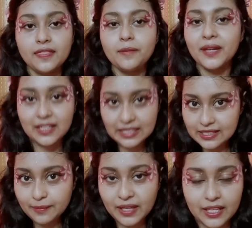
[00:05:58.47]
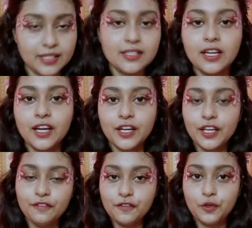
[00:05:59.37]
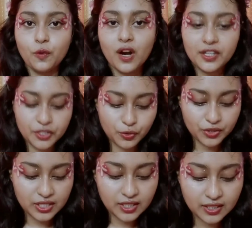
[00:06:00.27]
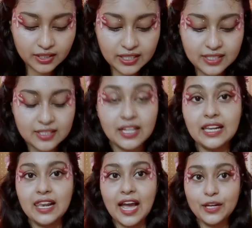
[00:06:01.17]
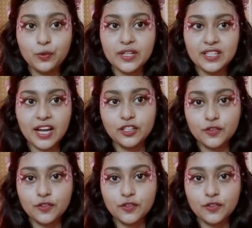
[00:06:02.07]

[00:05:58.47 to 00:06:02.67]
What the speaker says: The mechanism is, if you are using this lightweight kind